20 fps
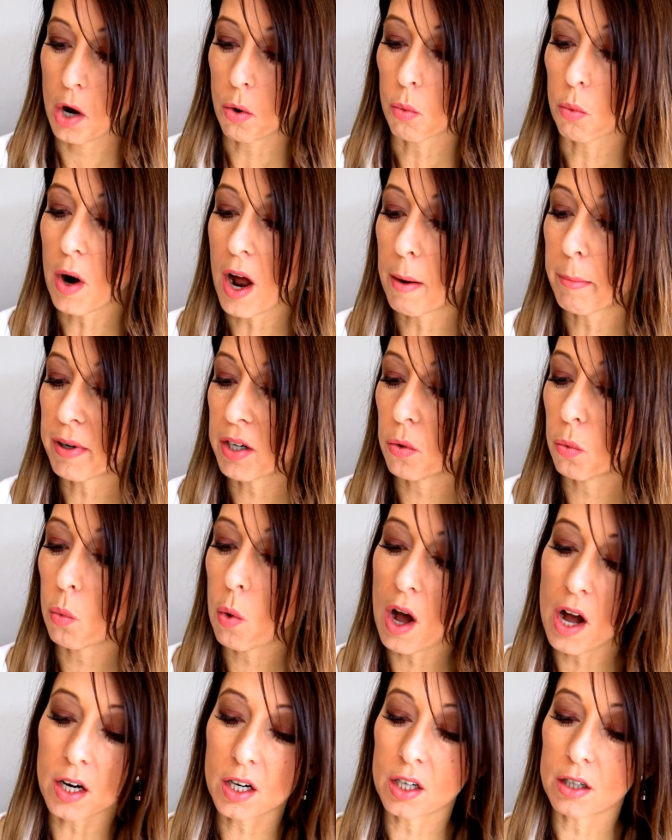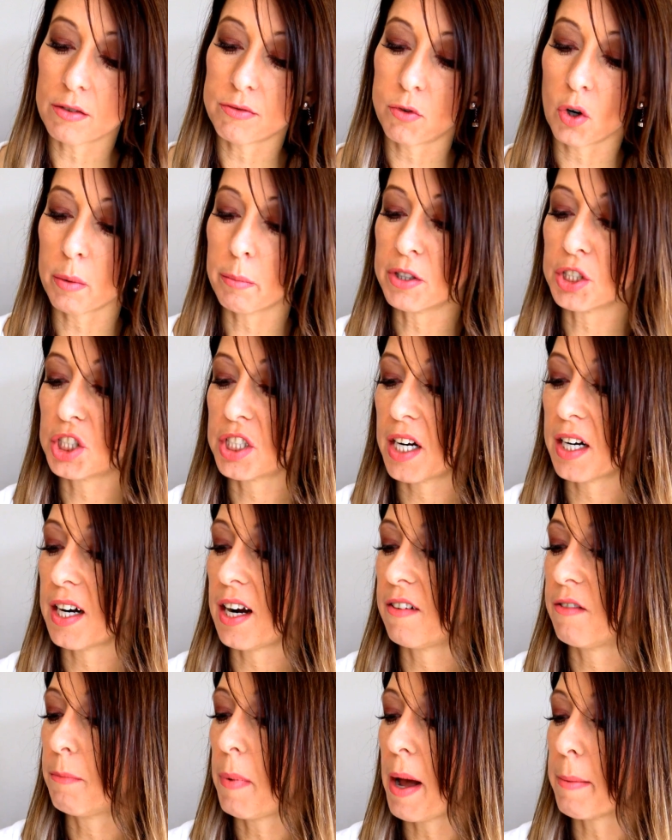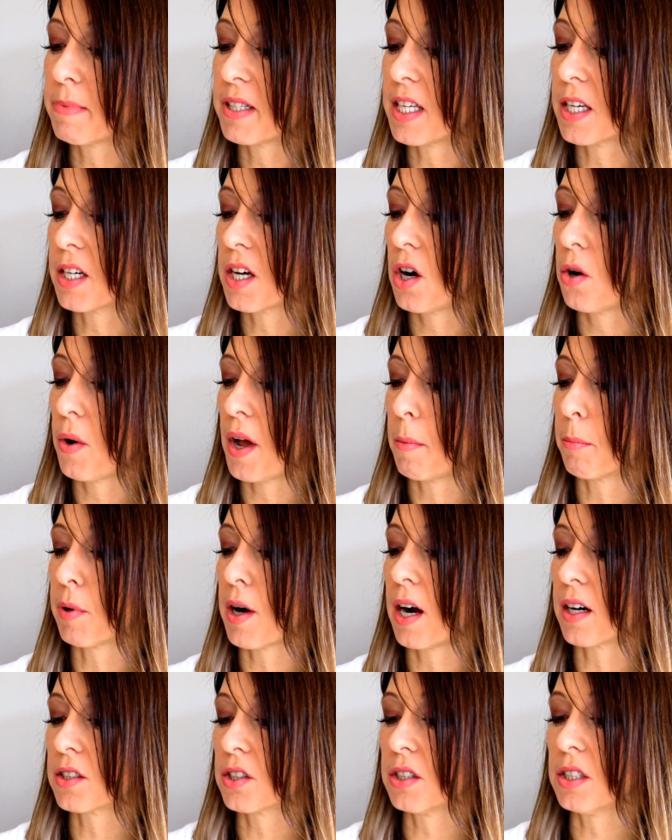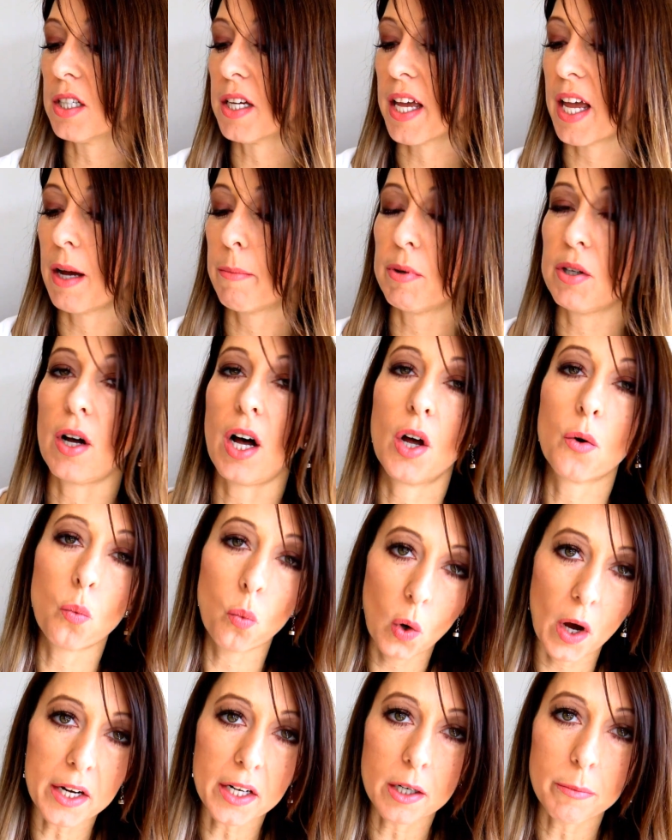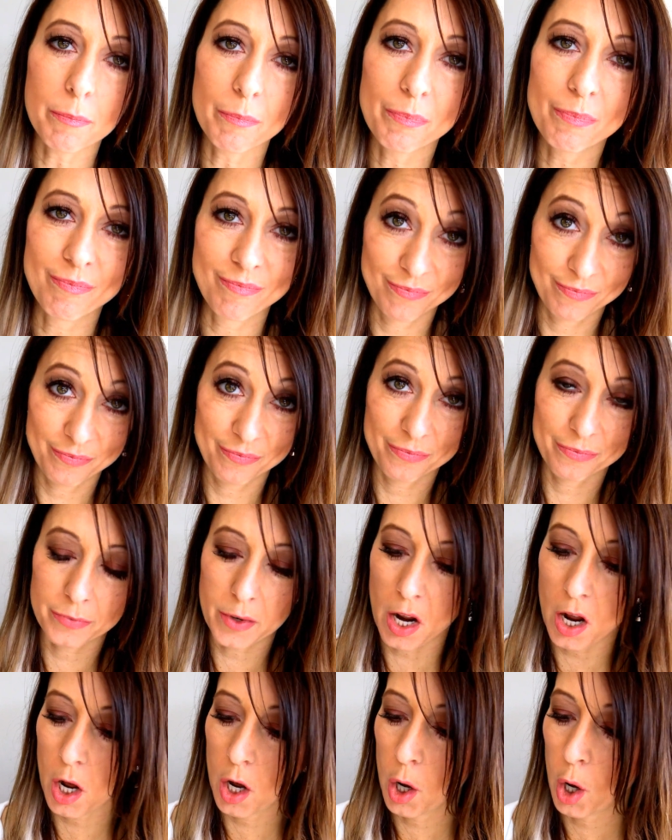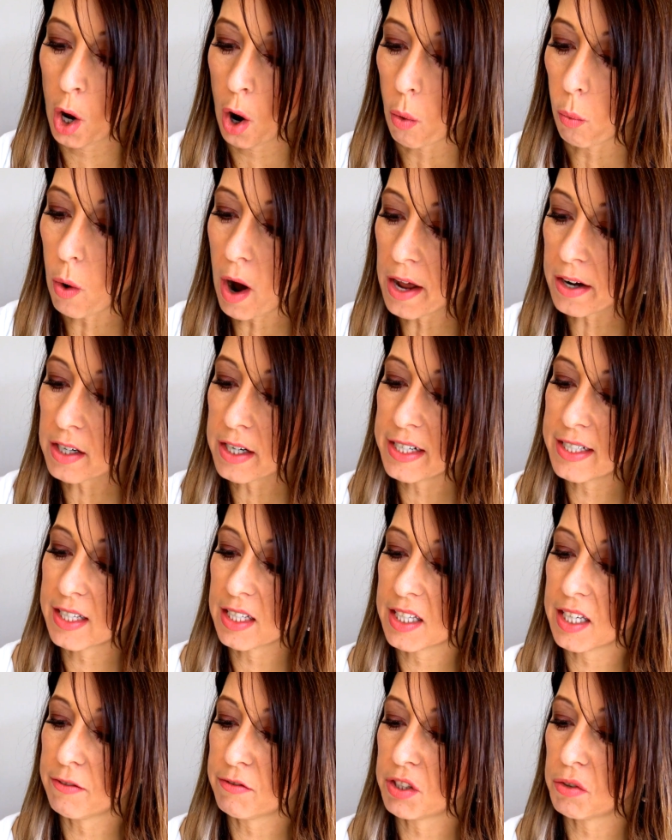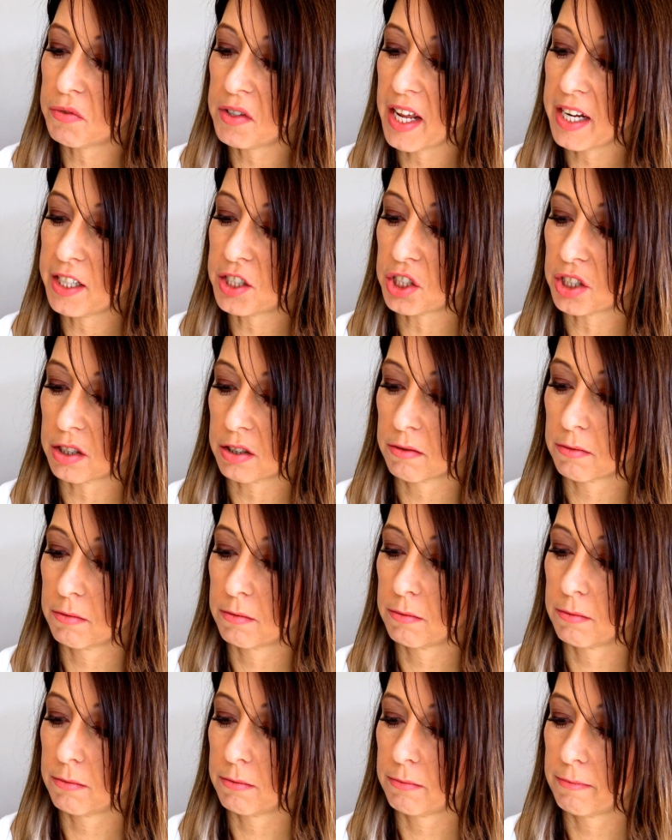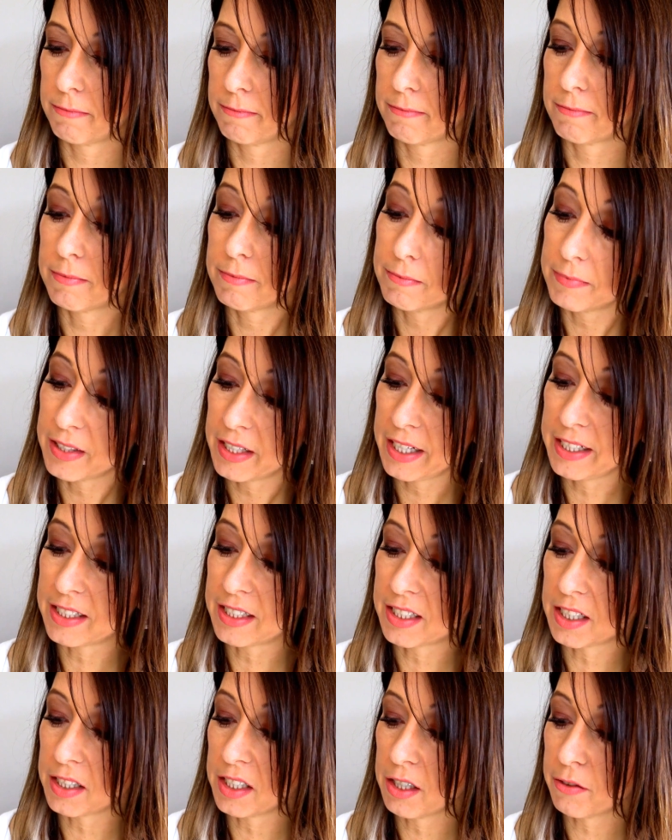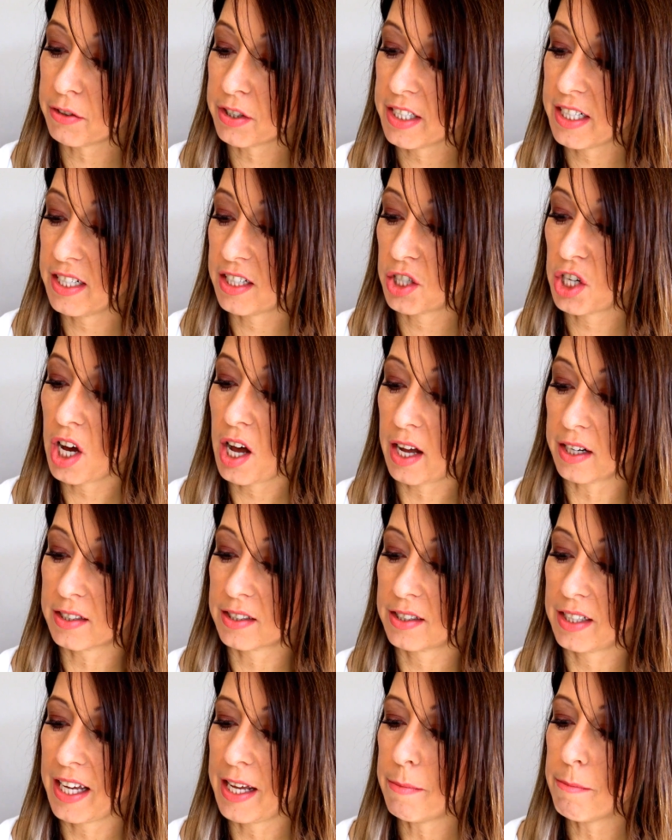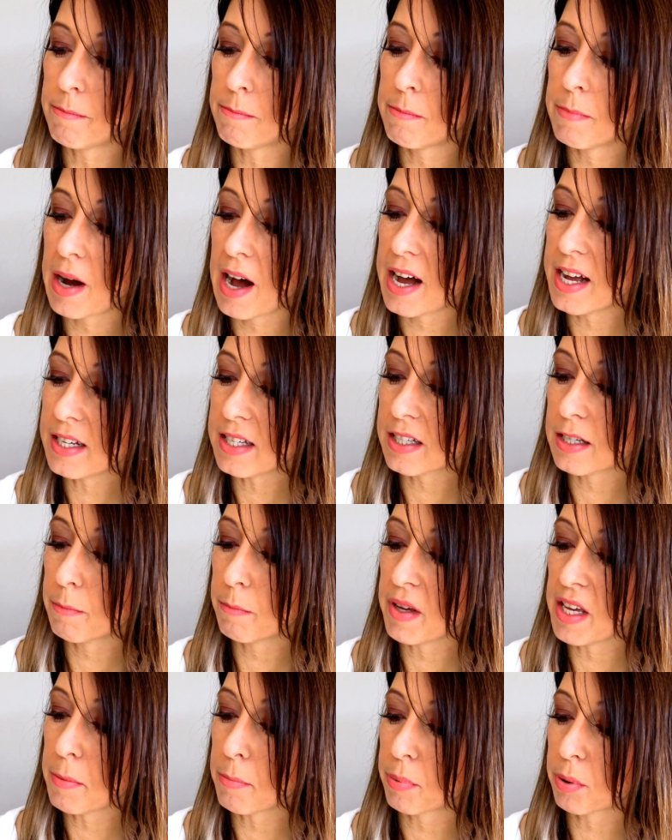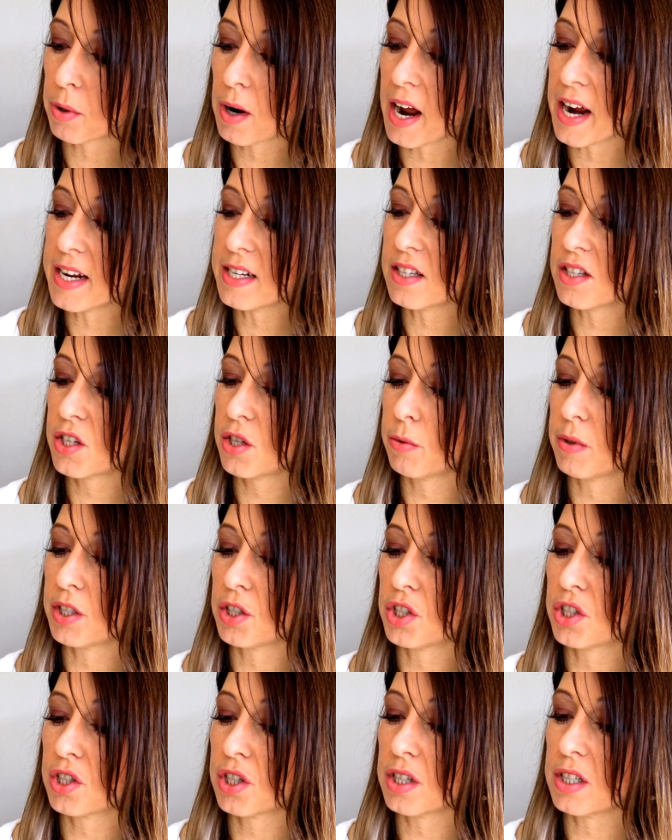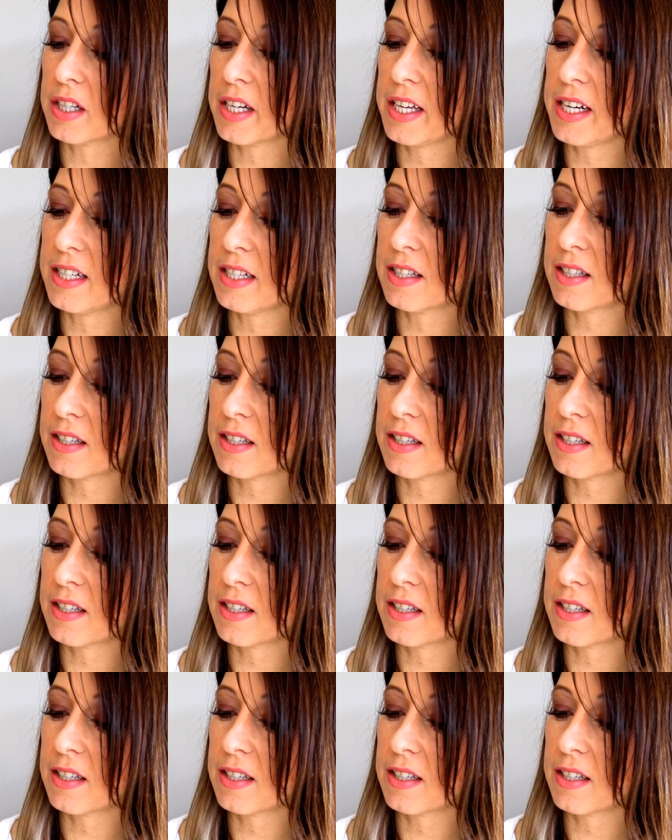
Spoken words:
Robert Walker, former chair of PepsiCo and Procter & Gamble on water. Water is a gift of nature. Its delivery is not. It must be priced to ensure it is